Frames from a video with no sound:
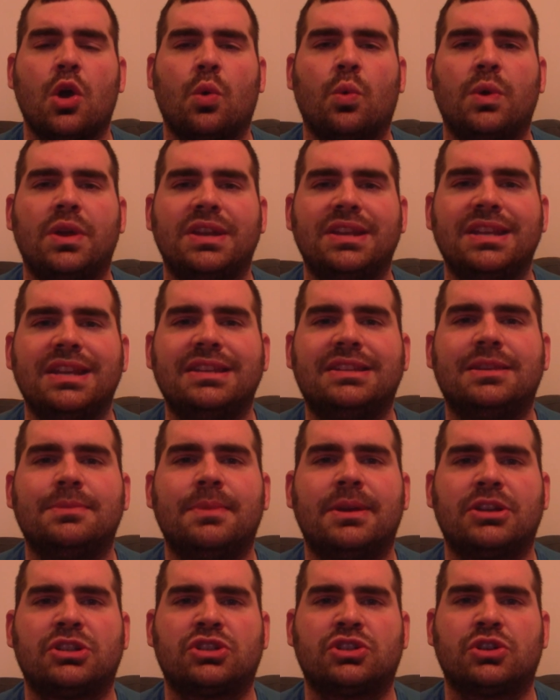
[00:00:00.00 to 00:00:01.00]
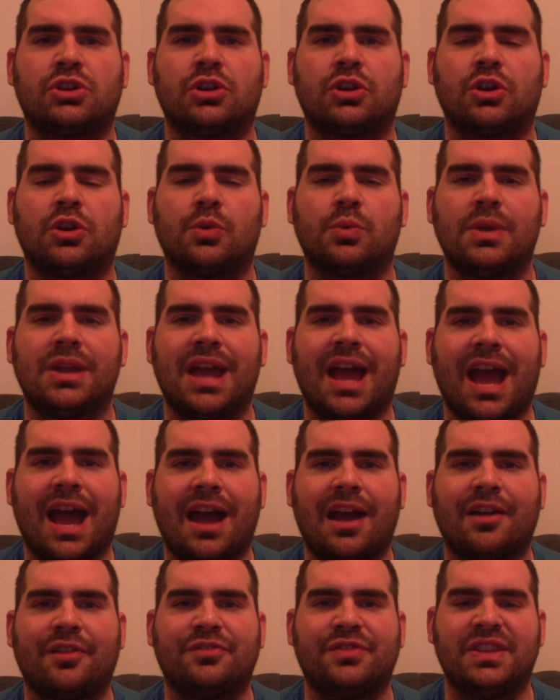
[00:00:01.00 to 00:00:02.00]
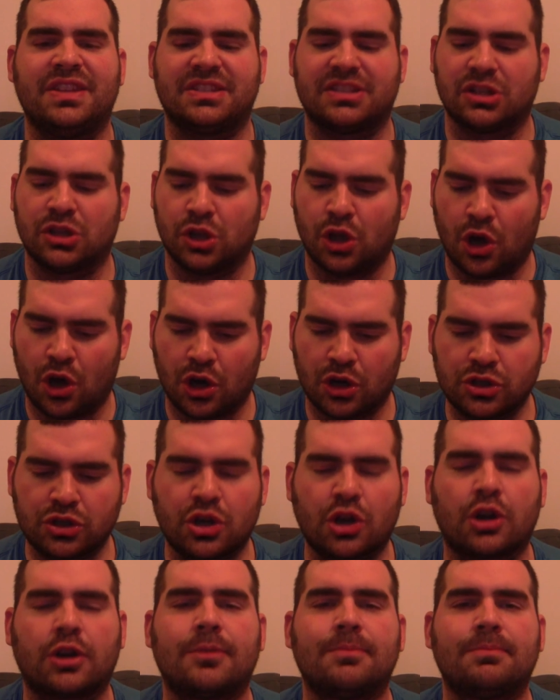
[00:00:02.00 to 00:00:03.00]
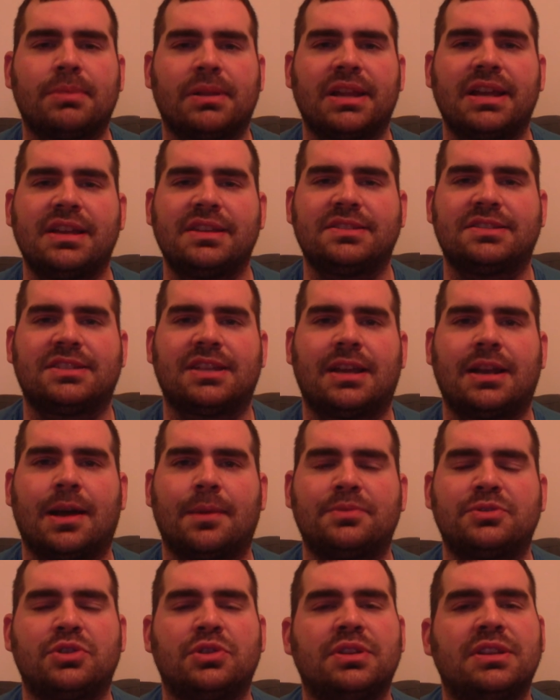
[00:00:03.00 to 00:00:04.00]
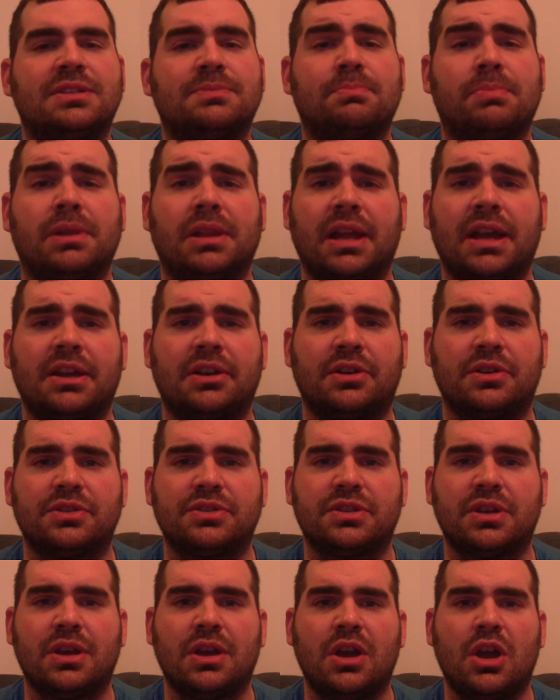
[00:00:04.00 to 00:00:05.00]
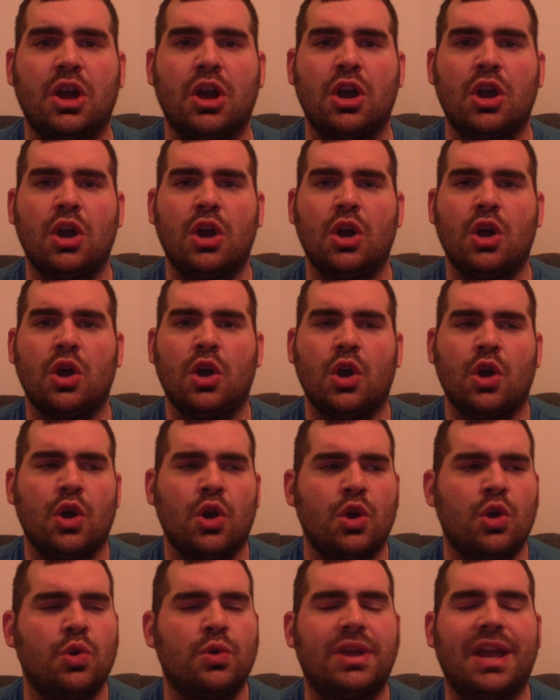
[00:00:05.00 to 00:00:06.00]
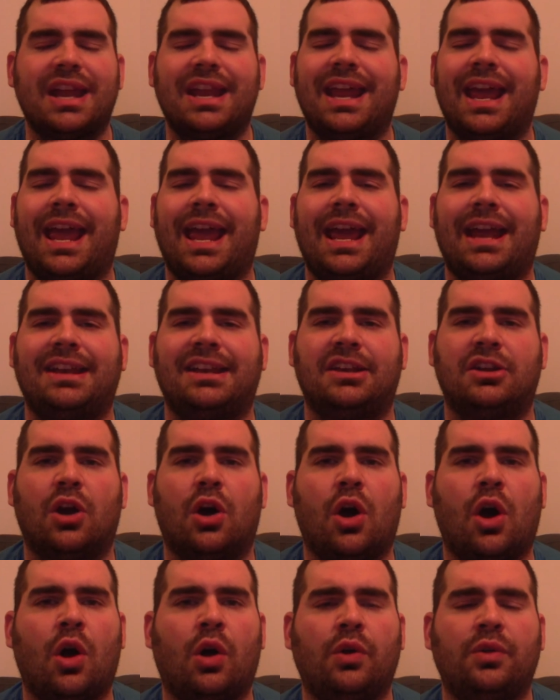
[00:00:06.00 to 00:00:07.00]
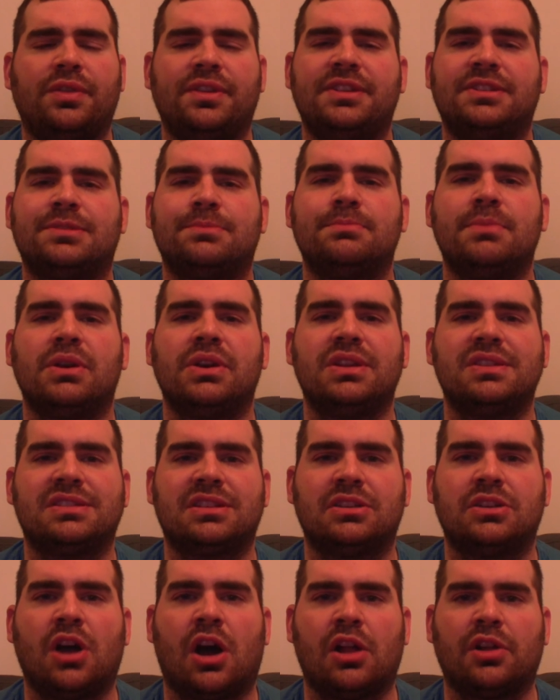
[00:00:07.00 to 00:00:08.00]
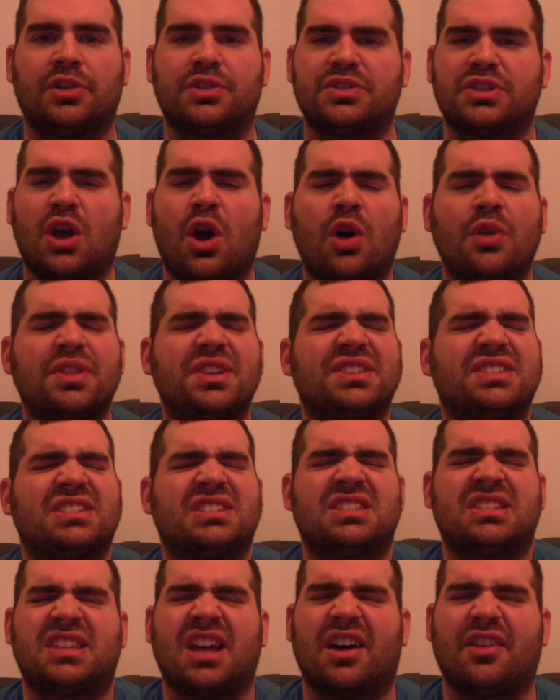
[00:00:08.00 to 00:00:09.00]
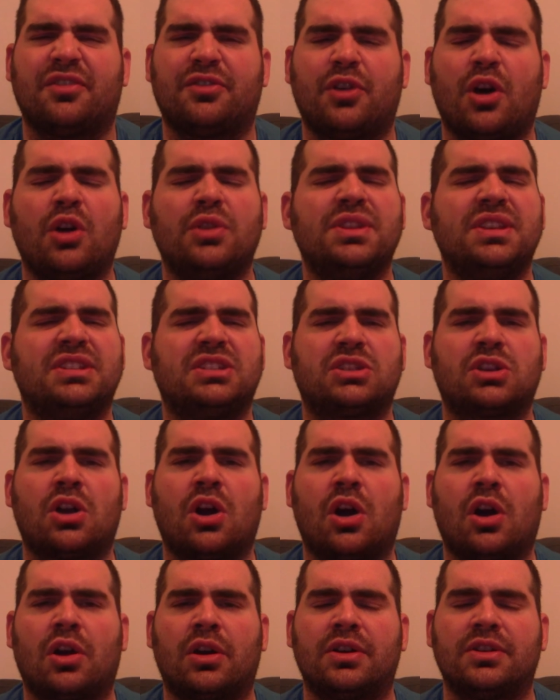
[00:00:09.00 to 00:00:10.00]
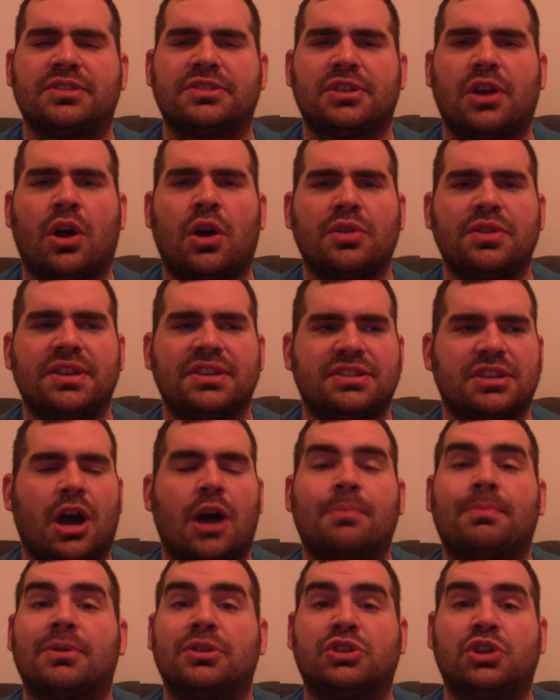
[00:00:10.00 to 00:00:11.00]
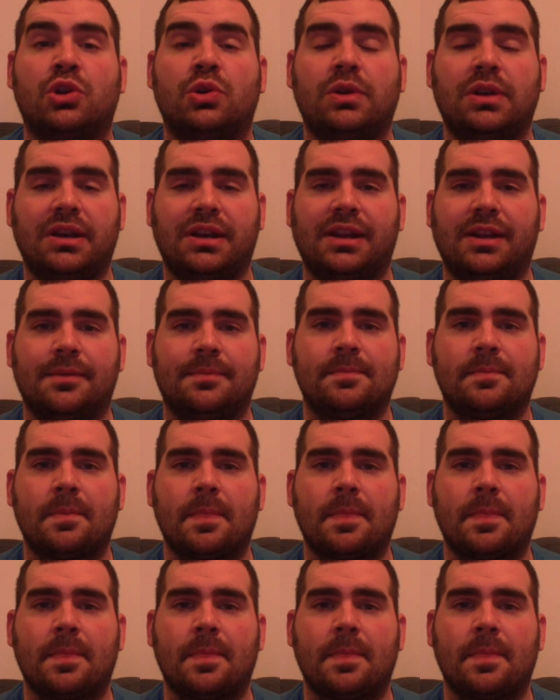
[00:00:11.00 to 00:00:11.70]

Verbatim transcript: We need to make sure we have these long-term plans set up so these players who get handed all these millions of dollars, all this stuff, all these cars, all this opportunity,